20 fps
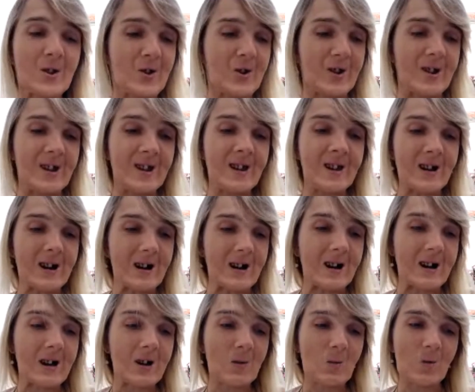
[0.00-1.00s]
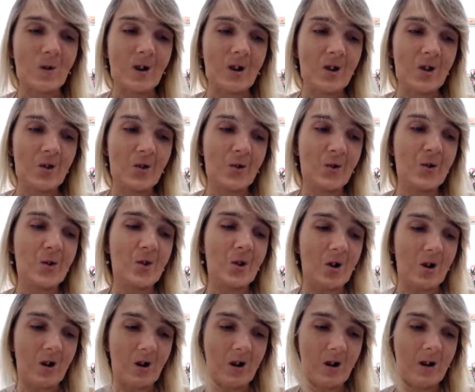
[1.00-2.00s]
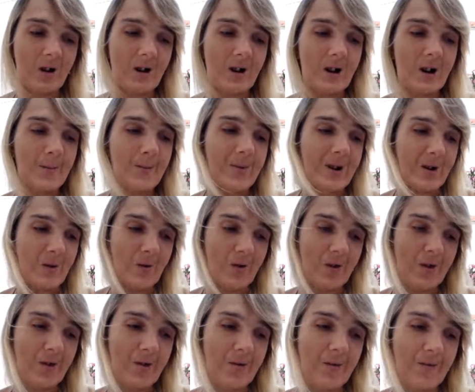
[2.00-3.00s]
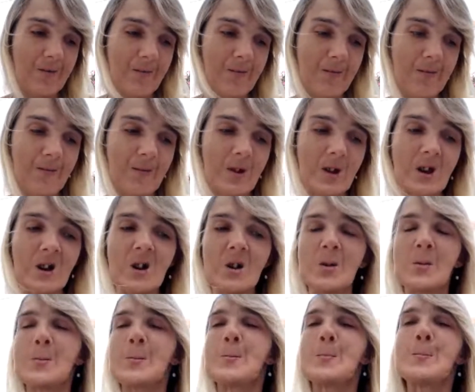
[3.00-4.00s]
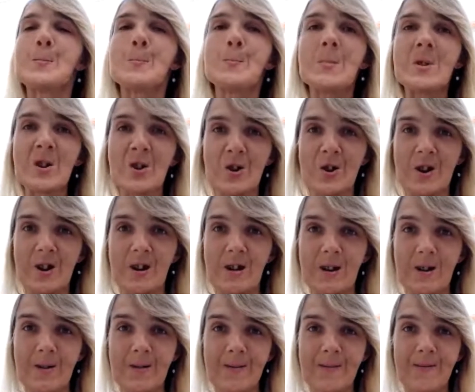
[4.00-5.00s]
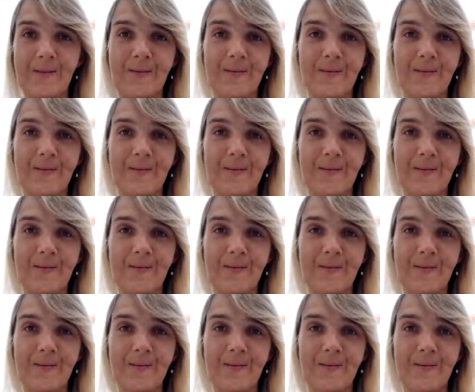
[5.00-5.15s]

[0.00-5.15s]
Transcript: today I want to talk about mirroring.